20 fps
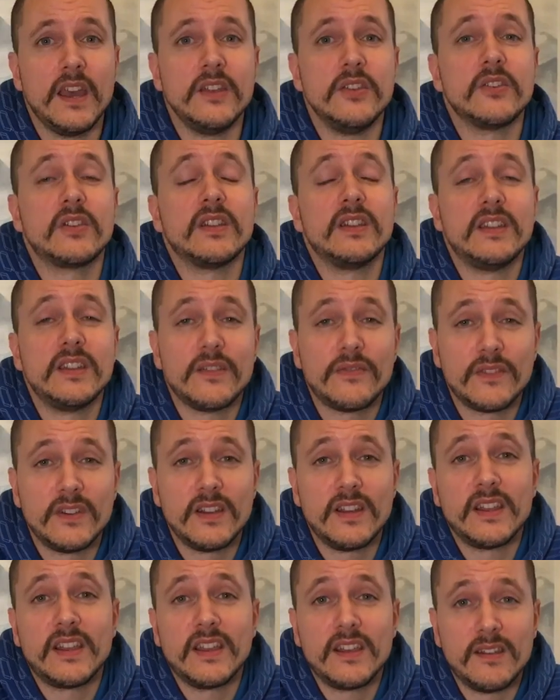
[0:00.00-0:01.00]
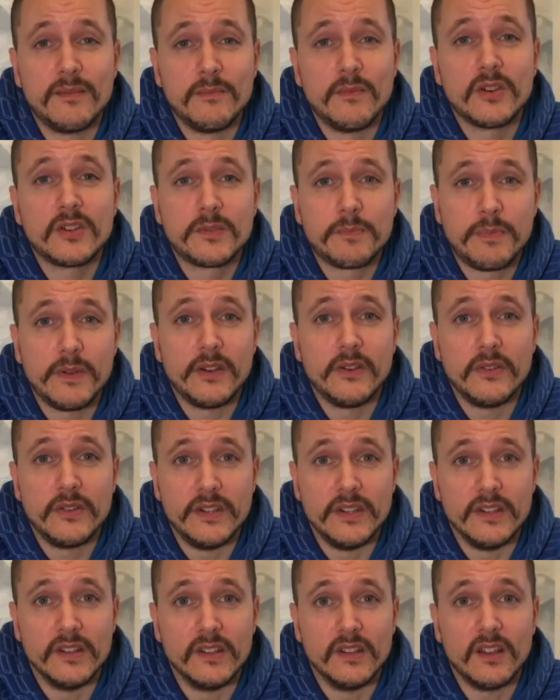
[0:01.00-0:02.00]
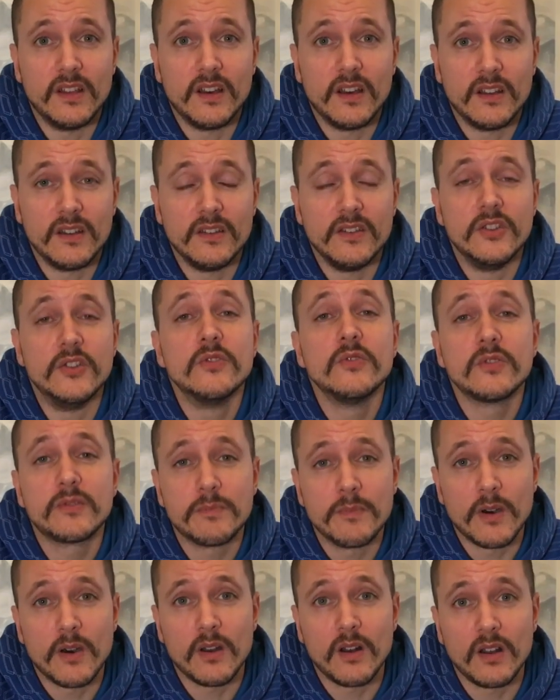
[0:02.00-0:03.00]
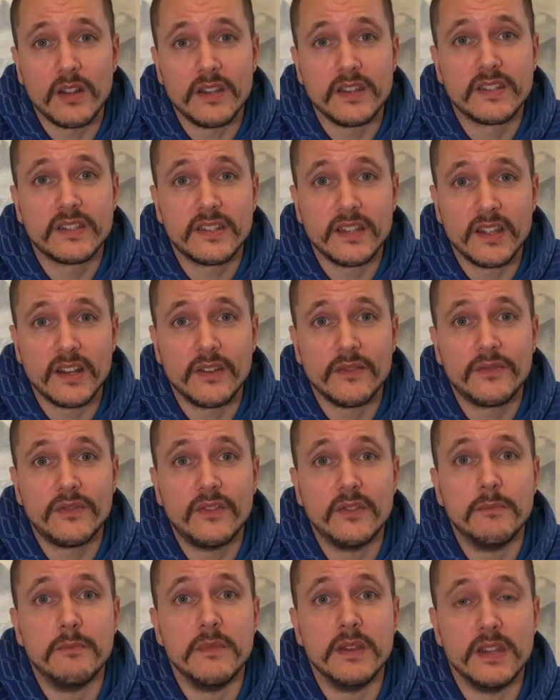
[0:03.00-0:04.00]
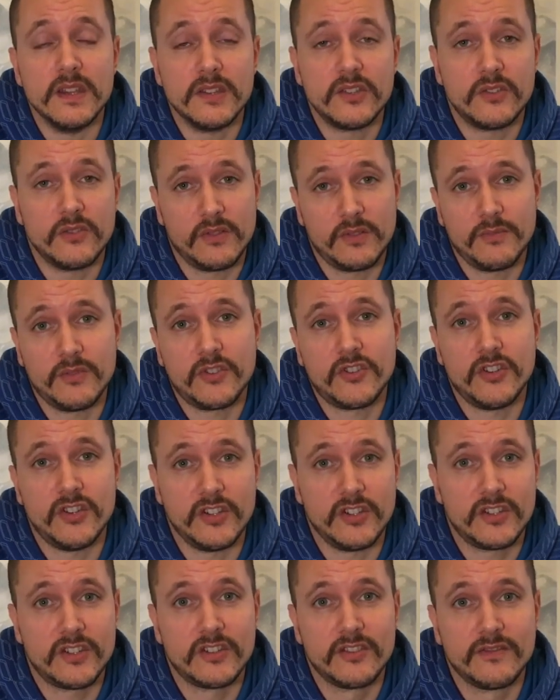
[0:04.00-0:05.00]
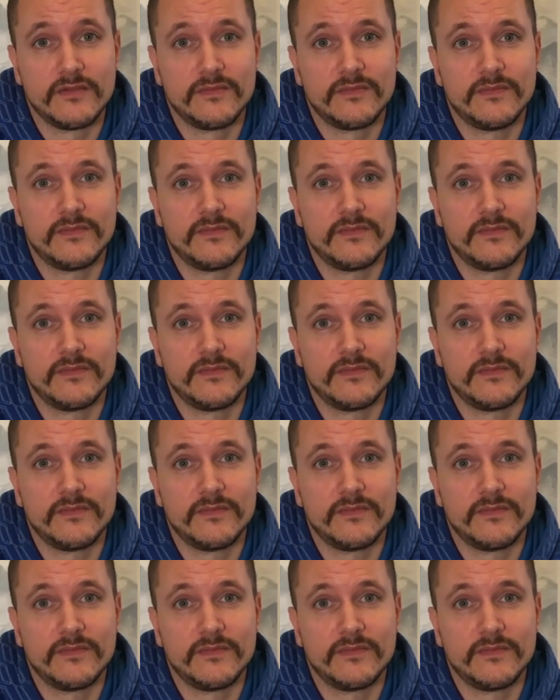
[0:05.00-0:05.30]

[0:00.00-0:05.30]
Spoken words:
And you can definitely get a much better deal on a used model instead of the mini sewing machines.